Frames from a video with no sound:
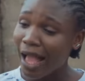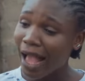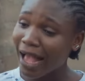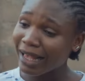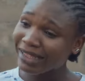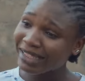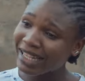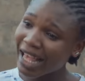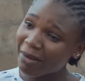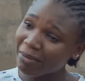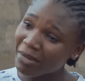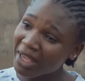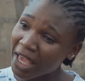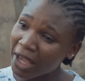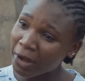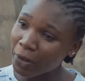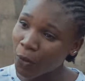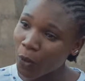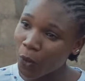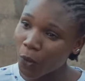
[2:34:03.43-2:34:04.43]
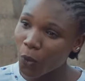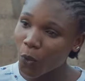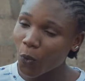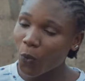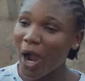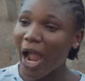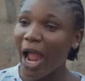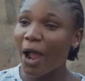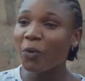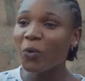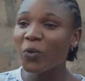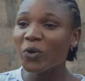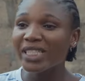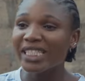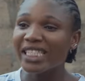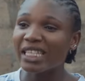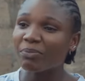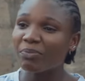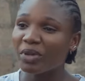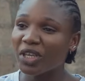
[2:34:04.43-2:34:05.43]
Answer me, Ego. Why
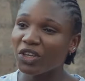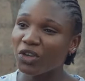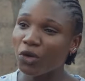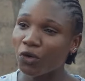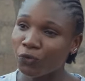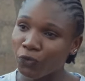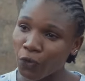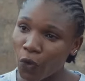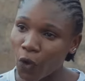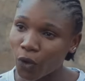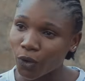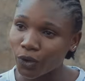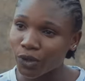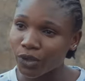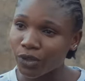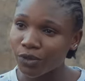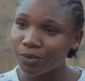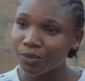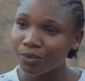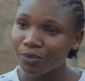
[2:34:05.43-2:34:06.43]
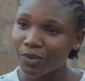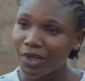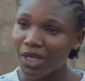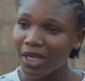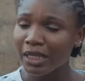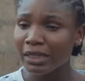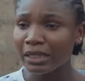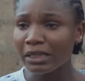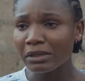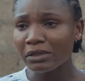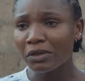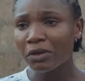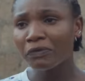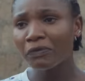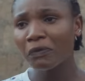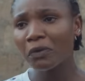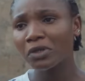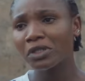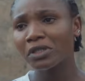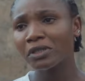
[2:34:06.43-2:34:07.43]
won't it be your fault? It is your
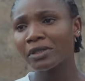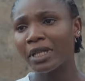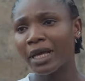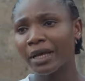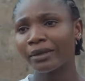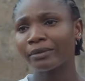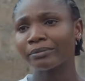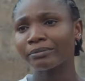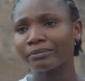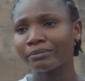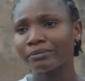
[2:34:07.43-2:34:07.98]
fault now.